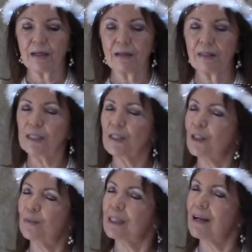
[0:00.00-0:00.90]
these
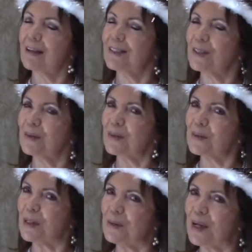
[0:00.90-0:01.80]
human costumes
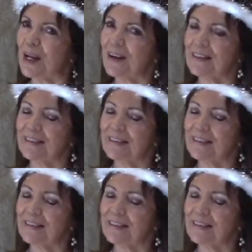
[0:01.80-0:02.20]
we wear.